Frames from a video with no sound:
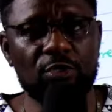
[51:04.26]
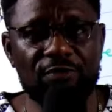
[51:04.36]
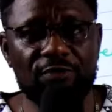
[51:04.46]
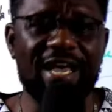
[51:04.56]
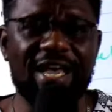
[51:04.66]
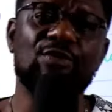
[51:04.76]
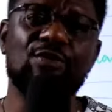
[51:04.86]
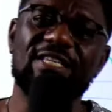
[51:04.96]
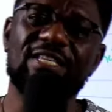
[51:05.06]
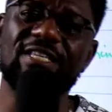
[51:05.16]
using
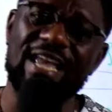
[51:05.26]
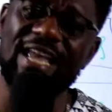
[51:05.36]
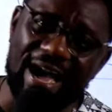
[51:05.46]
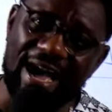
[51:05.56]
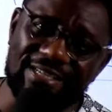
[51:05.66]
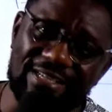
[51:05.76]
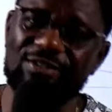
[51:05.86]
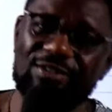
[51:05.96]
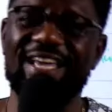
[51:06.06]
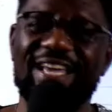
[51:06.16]
AIs. You say,
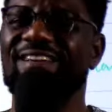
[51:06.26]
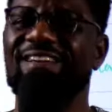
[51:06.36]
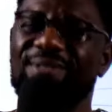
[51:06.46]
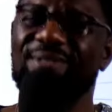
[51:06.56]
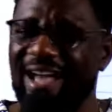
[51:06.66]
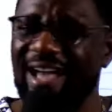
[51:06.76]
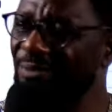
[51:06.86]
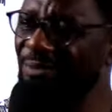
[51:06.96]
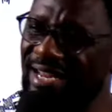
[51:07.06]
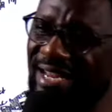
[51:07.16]
but I have something else that will
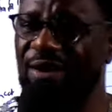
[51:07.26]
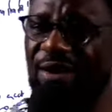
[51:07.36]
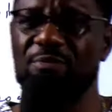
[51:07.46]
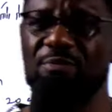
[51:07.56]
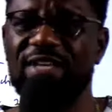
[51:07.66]
remove the AI.